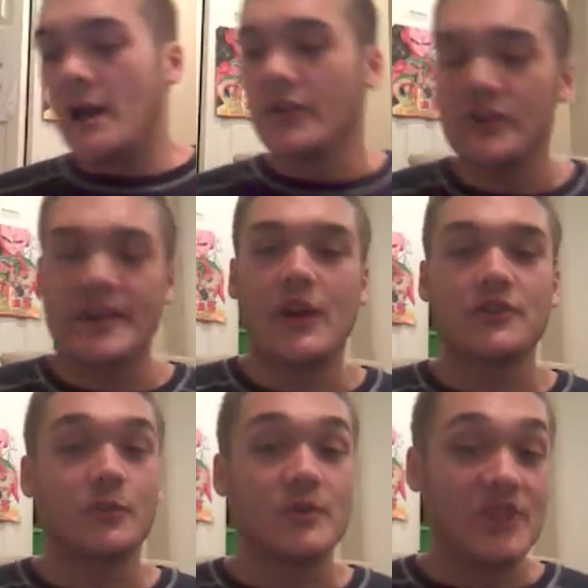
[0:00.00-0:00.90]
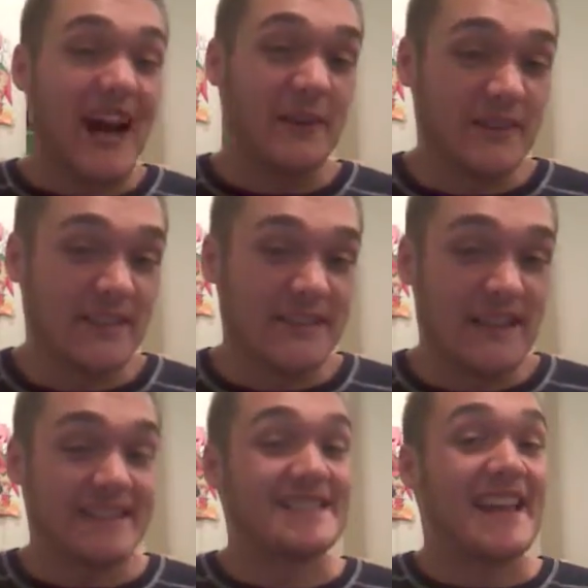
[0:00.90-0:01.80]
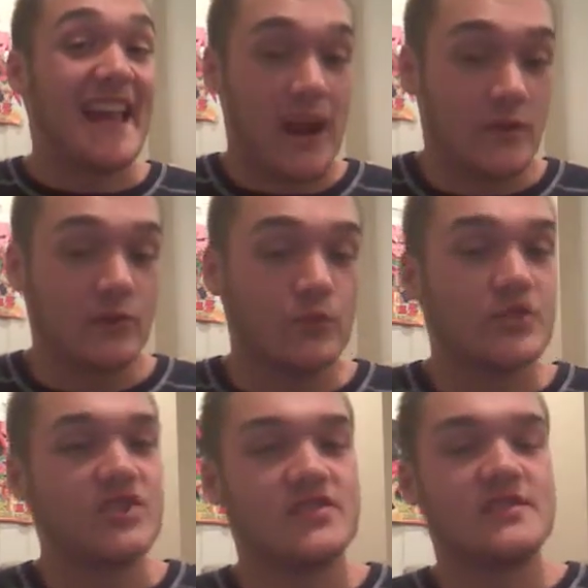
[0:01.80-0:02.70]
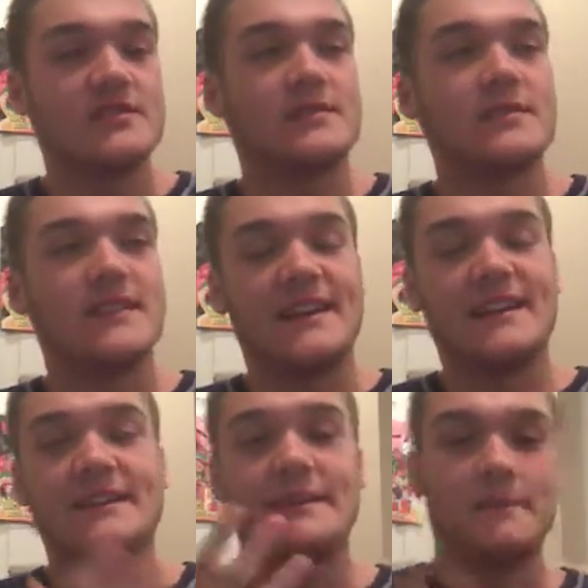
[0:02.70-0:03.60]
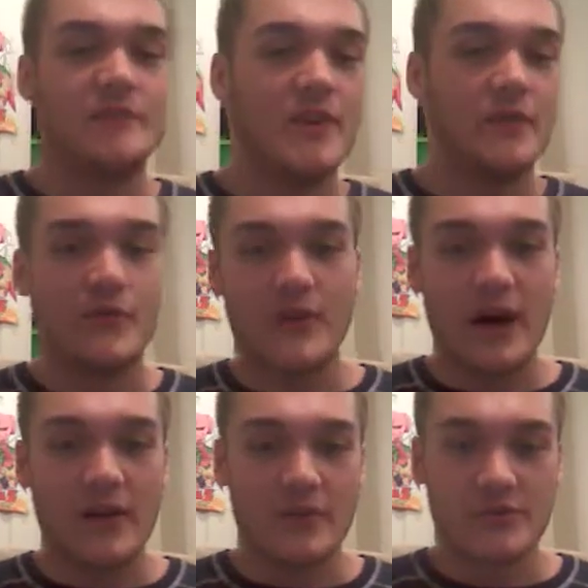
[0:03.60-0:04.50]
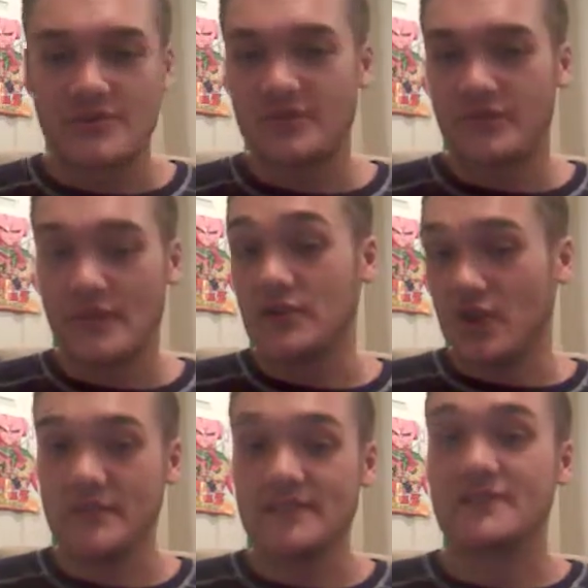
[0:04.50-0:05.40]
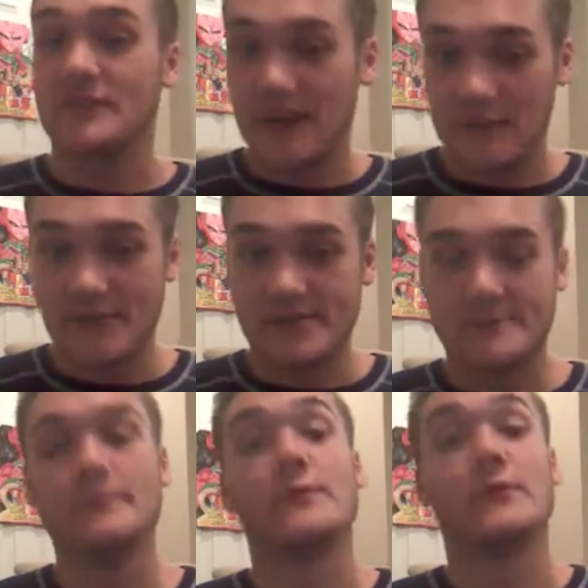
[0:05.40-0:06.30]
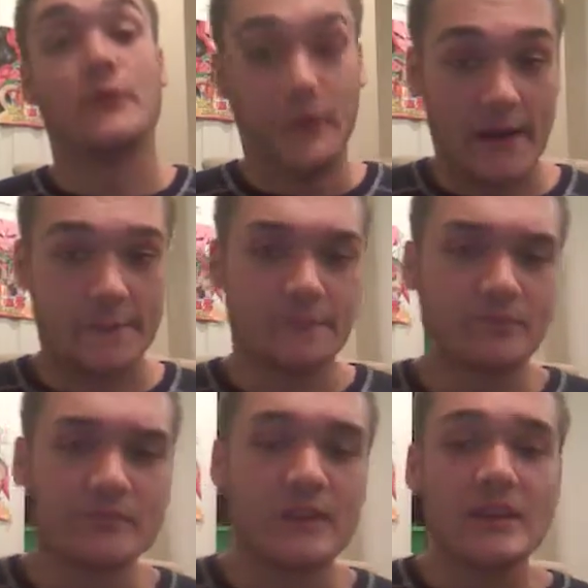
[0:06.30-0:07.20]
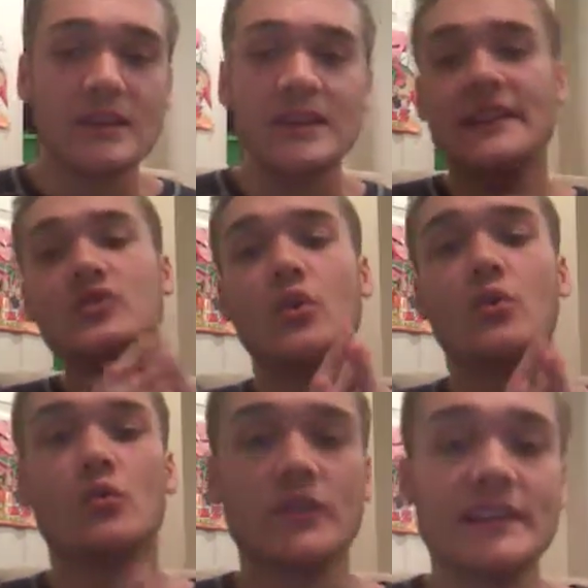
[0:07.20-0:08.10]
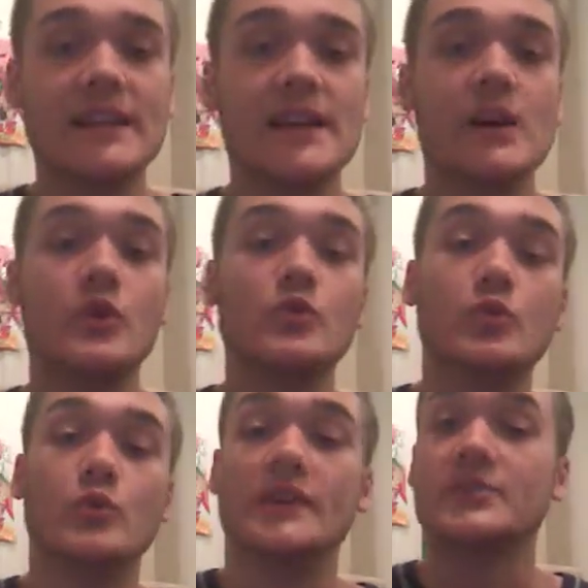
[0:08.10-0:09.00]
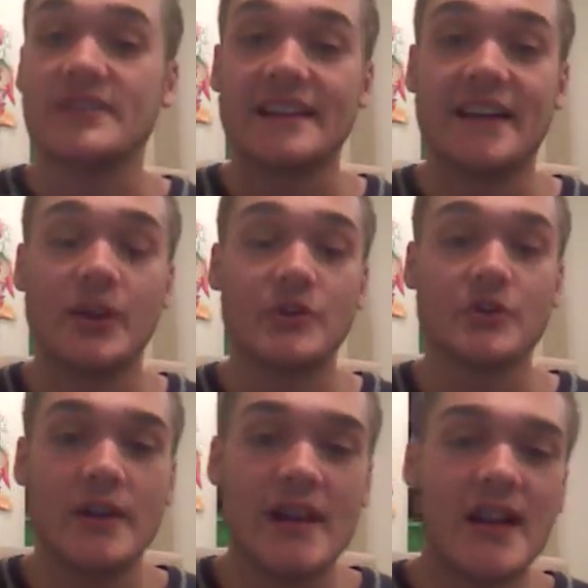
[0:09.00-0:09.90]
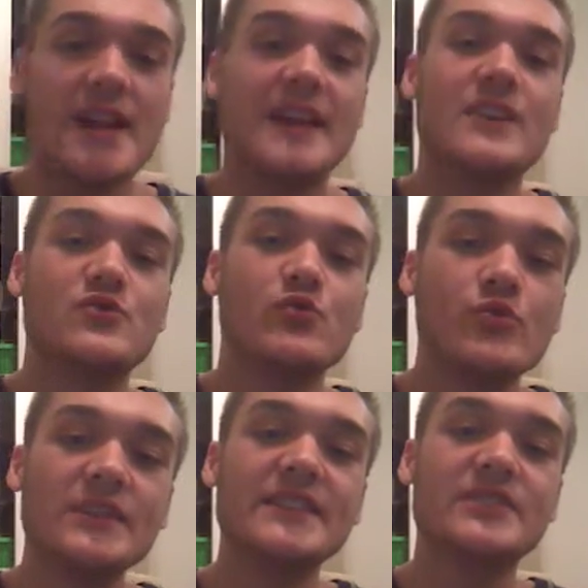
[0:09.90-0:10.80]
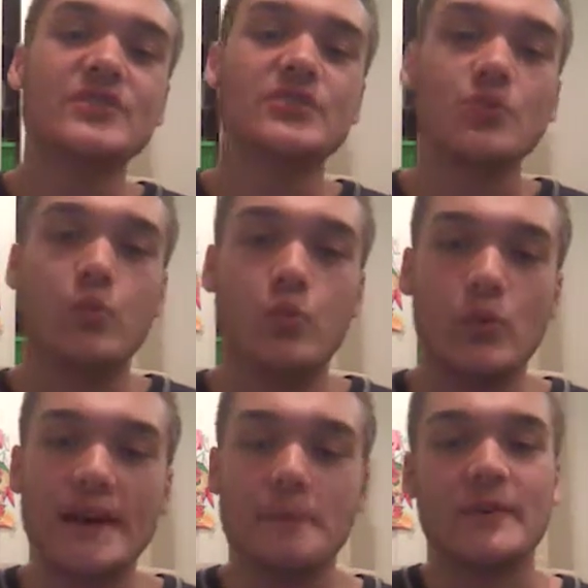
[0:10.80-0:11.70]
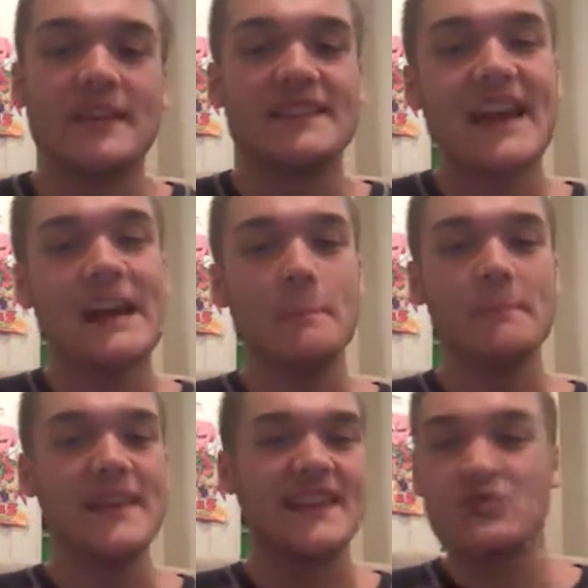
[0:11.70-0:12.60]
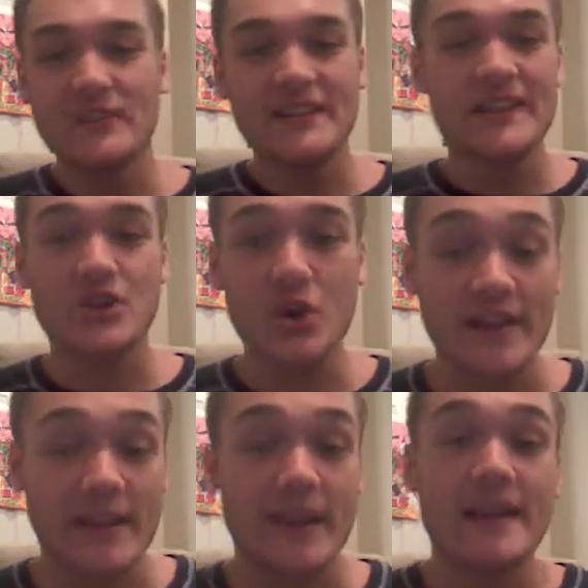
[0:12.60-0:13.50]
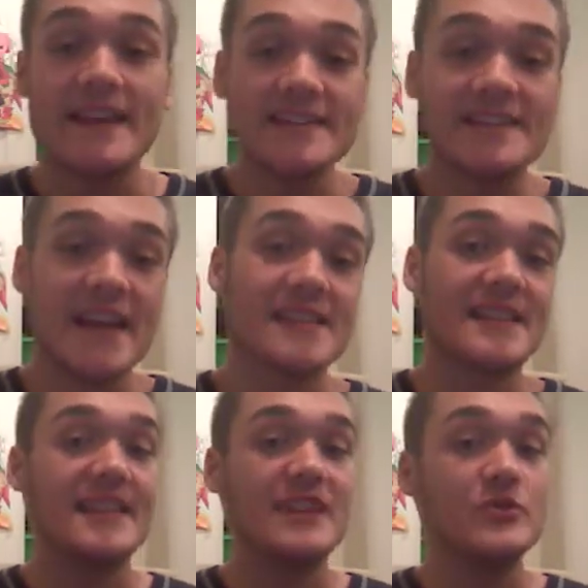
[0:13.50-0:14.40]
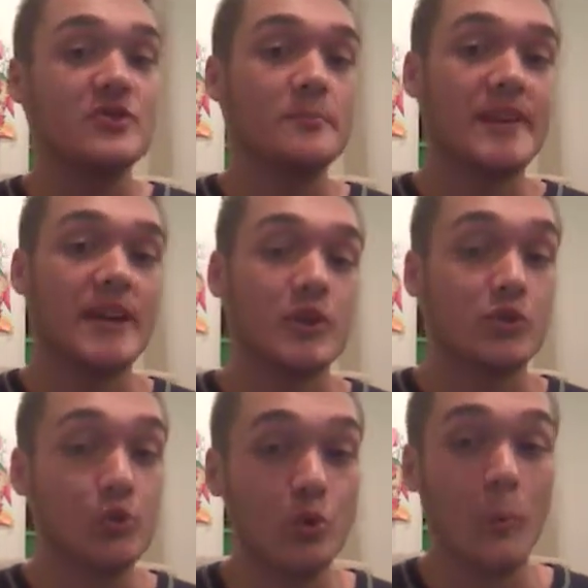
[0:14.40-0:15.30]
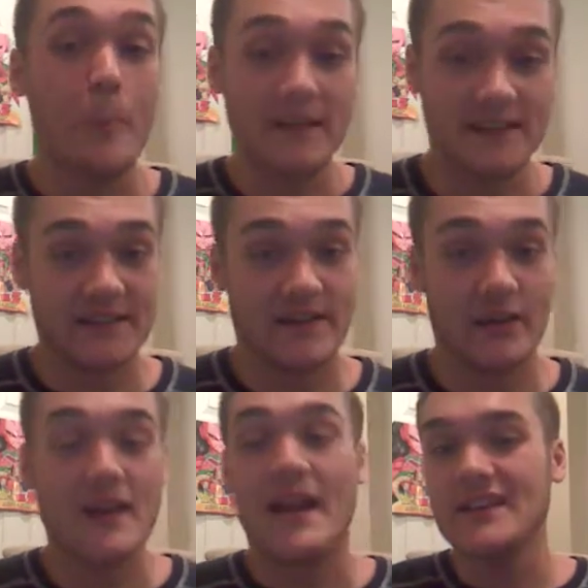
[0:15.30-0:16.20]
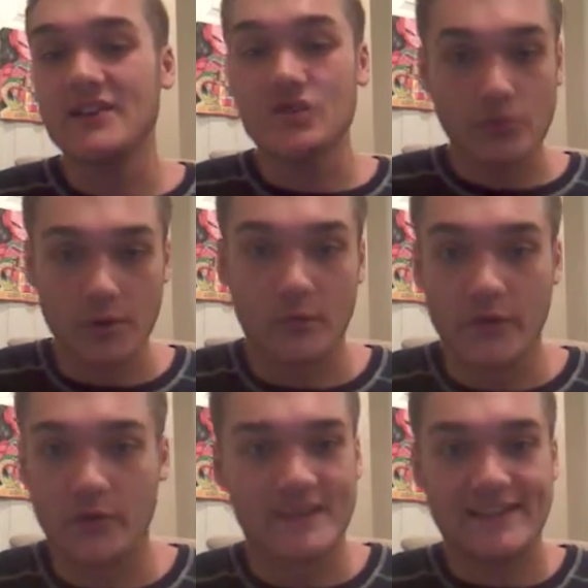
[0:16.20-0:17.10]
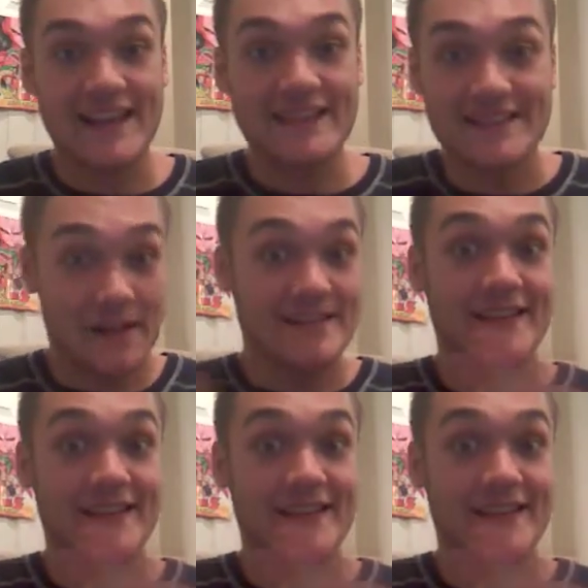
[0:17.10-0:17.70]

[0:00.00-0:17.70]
Another character which I really like is Aaron, which is like the father's friend, Charlie's father's friend. He's a really cool, interesting character. He's really sweet, but he's kind of meek. He's really nerdy. He says that he used to be a Google millionaire, and that's true. There, were, that's not.